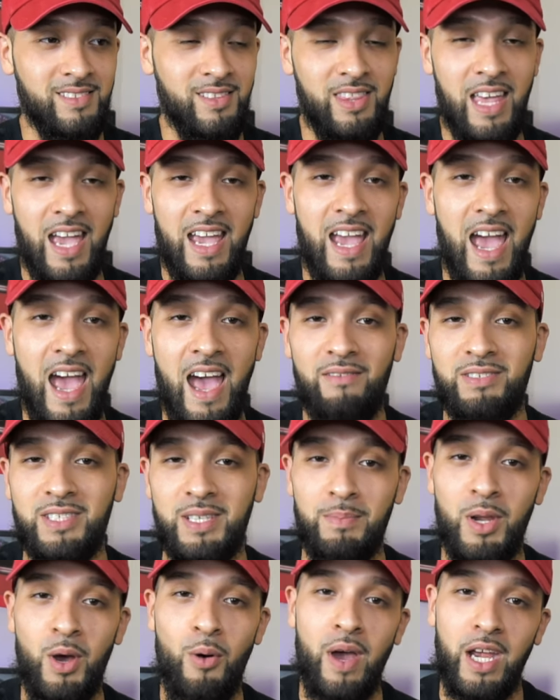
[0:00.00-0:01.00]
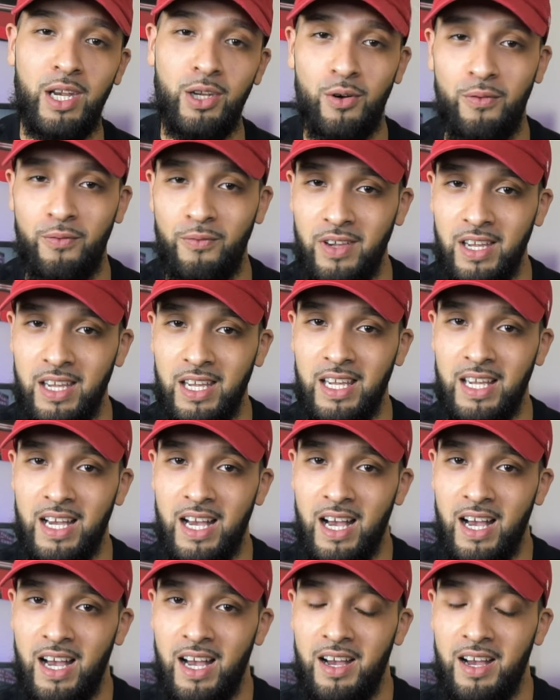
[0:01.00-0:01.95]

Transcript: they have some no annual fee